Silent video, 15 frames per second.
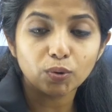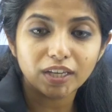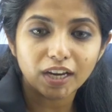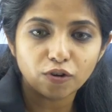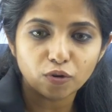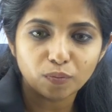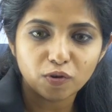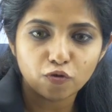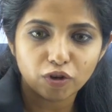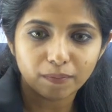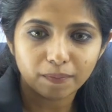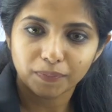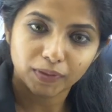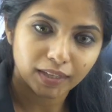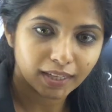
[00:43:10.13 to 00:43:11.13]
the endometrium.
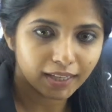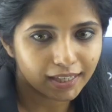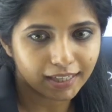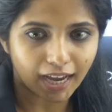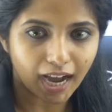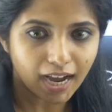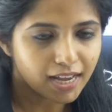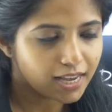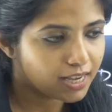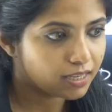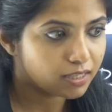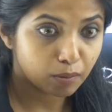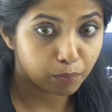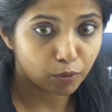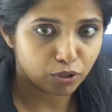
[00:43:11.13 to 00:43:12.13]
Yeah,
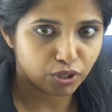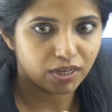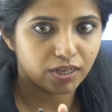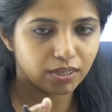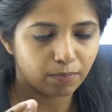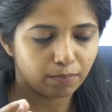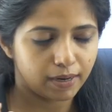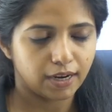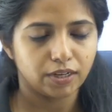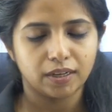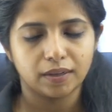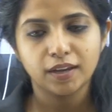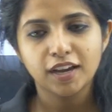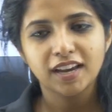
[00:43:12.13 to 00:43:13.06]
suppose it is implanting.